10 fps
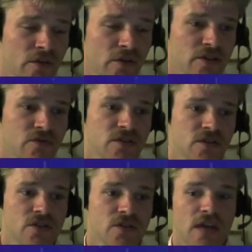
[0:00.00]
industries
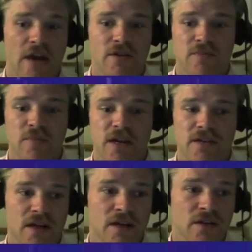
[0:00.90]
such as
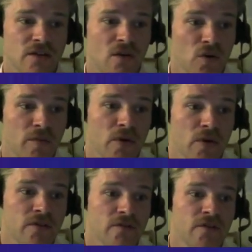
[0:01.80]
aerospace and
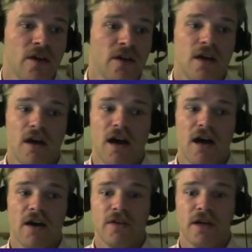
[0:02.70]
automotive,
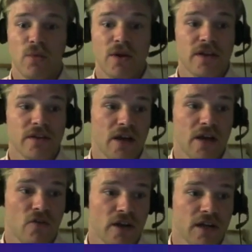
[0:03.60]
and we think they're
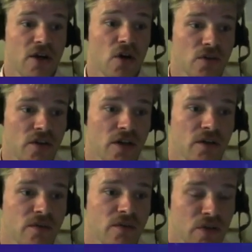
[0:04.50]
chronically
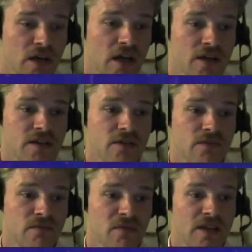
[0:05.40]
underutilized
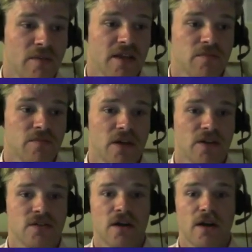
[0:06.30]
in the med
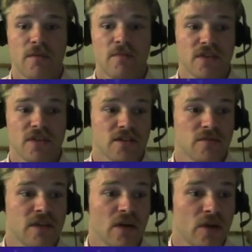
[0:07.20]
space. So that's
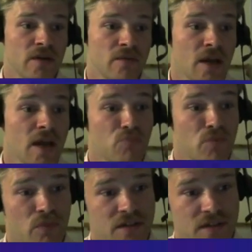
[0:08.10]
something that we
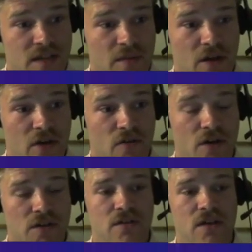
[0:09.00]
bring to the table at
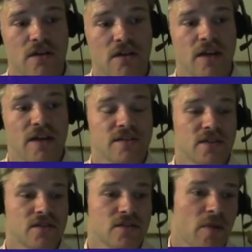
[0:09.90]
Crux, and that
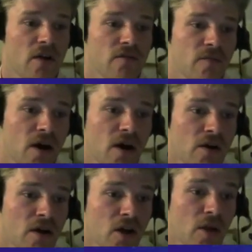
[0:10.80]
sets us apart from our
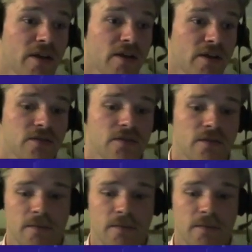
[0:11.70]
competitors.